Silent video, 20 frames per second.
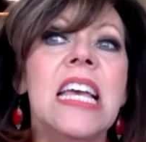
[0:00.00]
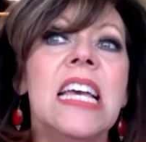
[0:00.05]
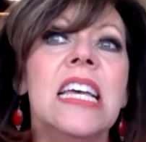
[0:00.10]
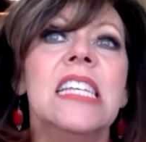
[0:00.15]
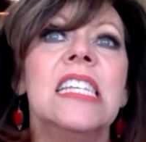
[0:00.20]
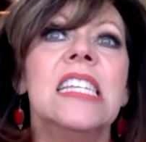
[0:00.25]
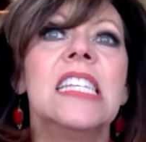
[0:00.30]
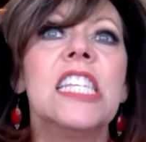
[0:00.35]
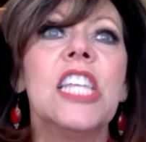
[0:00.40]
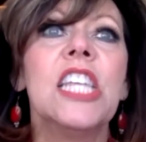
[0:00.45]

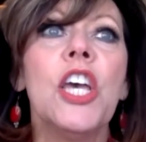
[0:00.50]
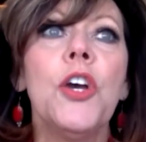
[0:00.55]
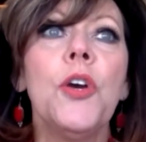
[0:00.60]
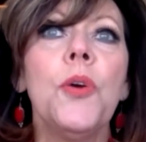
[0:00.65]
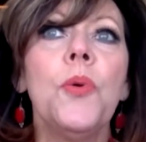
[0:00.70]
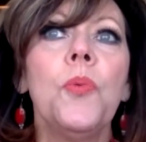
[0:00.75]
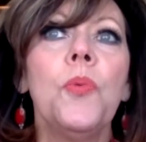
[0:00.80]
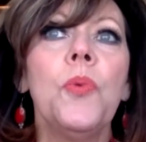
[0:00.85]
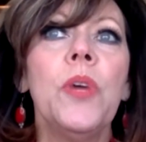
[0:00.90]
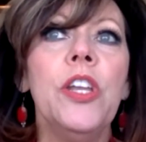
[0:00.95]
So
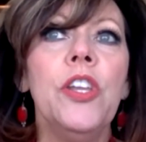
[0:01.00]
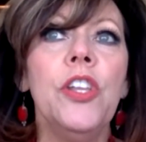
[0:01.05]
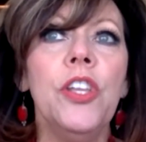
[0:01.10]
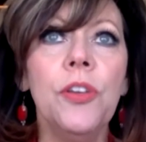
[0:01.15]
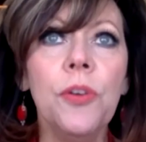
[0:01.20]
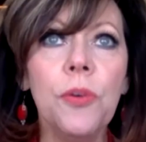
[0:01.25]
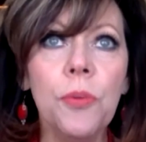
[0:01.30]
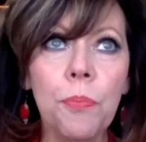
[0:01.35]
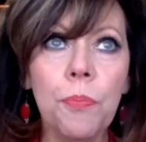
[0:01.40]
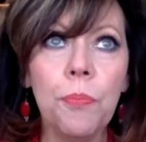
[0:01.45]
when
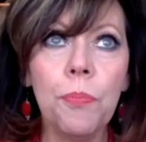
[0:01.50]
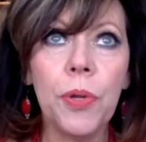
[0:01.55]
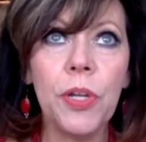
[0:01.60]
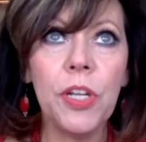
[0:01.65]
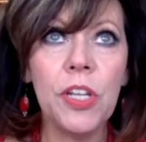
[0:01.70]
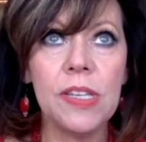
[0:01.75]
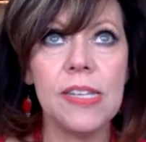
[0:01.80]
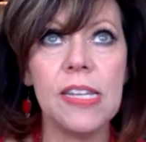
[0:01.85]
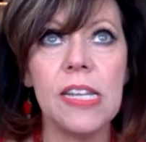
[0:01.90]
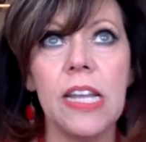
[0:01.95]
you
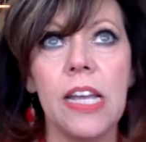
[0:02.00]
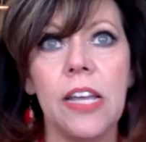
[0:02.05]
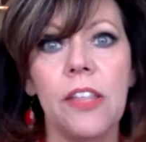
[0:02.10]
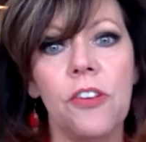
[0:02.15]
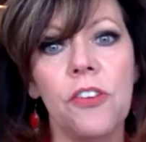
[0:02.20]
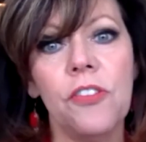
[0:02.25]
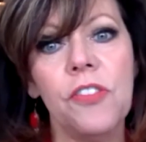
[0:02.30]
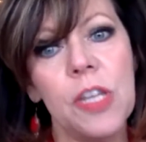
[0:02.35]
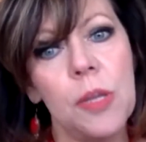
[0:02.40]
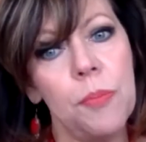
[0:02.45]
put together
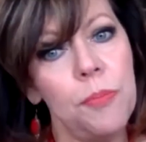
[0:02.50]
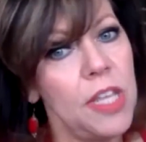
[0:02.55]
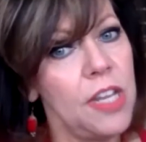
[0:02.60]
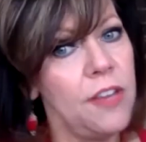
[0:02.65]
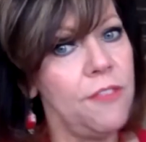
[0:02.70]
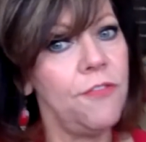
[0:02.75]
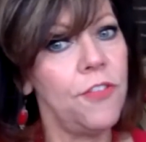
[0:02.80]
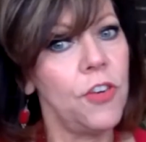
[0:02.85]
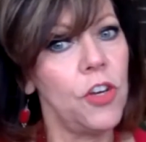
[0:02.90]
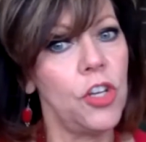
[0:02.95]

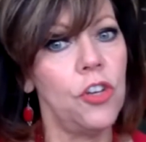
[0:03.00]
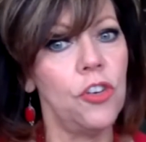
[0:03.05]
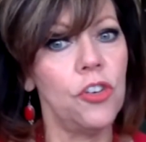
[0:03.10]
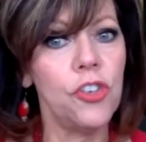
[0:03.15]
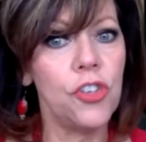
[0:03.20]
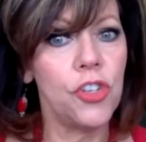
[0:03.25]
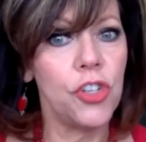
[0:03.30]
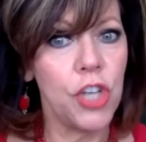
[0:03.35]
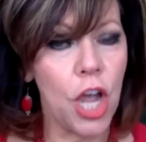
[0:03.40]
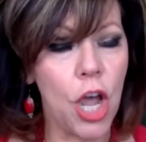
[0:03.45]
something for your
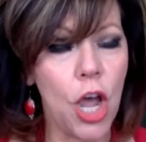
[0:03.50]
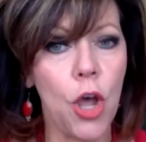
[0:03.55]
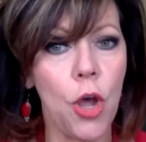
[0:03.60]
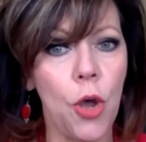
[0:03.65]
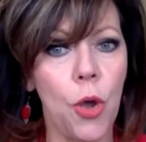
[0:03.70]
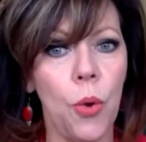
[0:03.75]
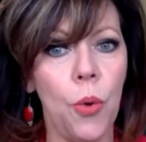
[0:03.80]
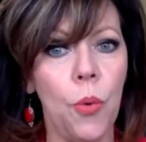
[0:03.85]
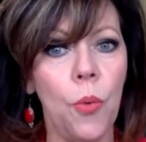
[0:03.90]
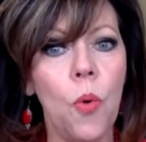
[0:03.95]

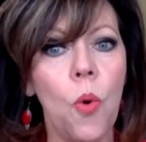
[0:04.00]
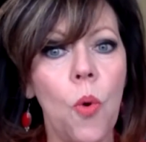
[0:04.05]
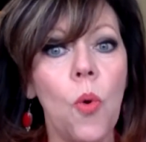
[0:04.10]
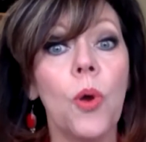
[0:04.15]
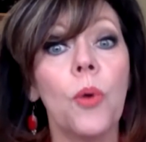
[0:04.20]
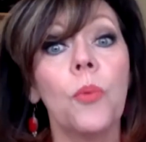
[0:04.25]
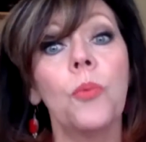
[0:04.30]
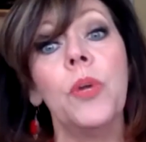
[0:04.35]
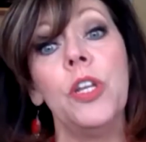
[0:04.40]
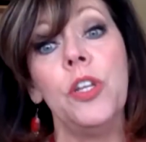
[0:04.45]
show,
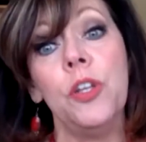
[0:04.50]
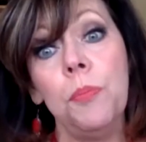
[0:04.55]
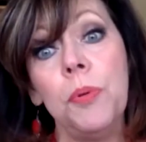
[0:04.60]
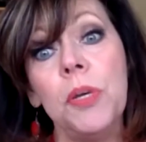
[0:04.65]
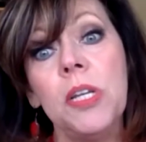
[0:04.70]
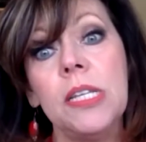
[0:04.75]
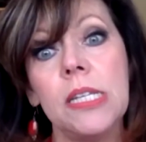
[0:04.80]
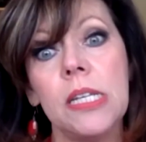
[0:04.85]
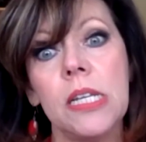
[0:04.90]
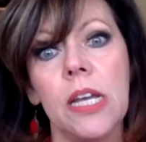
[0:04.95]
or when you
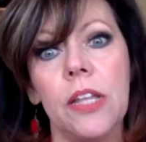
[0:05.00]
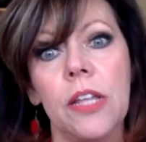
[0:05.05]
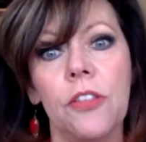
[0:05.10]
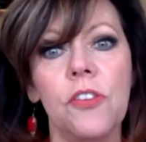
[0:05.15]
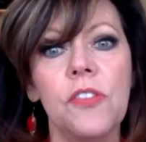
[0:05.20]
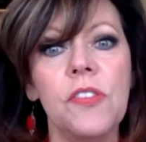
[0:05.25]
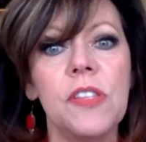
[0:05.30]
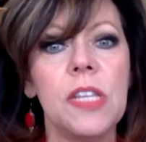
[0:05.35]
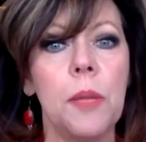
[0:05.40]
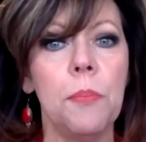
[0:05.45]
put together
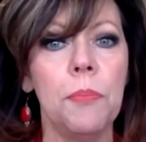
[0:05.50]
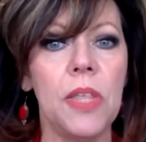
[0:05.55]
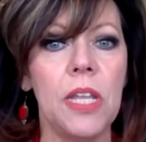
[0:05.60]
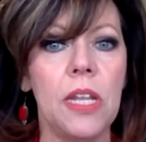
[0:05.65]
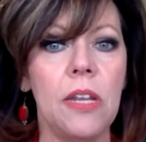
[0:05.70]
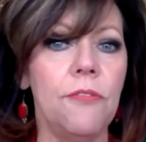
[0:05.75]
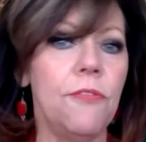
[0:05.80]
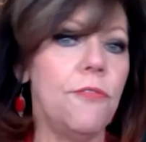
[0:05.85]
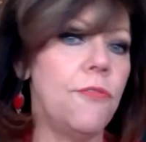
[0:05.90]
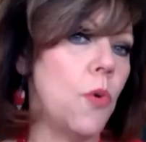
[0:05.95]

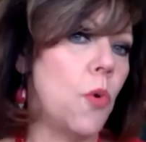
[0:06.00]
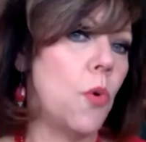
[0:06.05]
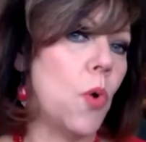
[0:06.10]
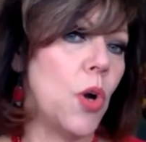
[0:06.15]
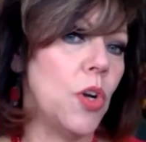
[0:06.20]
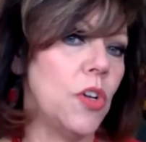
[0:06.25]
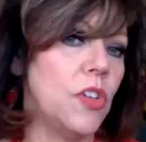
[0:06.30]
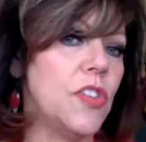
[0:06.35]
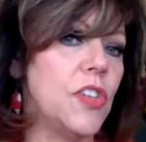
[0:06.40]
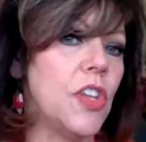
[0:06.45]
something for
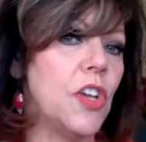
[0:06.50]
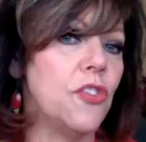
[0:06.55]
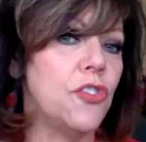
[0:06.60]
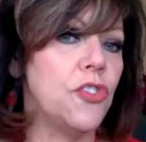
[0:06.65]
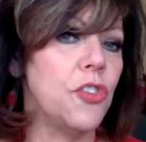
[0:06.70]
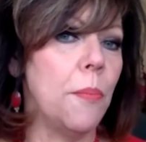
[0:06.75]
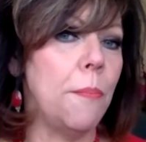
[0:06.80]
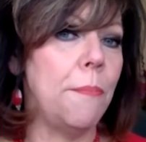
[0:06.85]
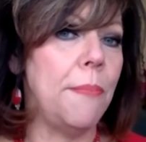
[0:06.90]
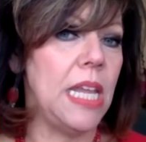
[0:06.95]

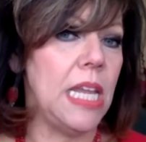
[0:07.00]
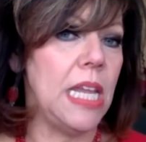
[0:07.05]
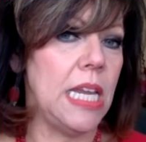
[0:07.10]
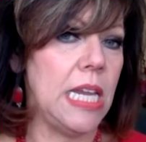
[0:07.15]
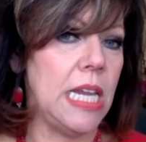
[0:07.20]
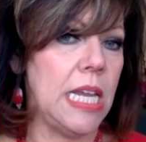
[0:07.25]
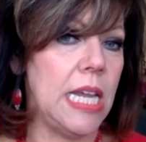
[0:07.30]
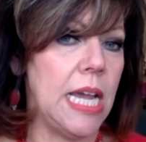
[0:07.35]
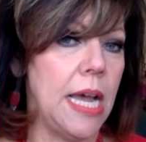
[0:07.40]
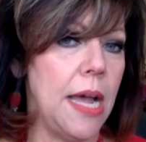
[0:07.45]
social
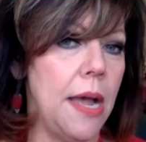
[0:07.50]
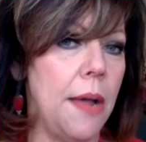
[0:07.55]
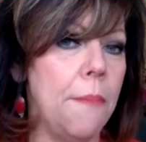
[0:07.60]
media,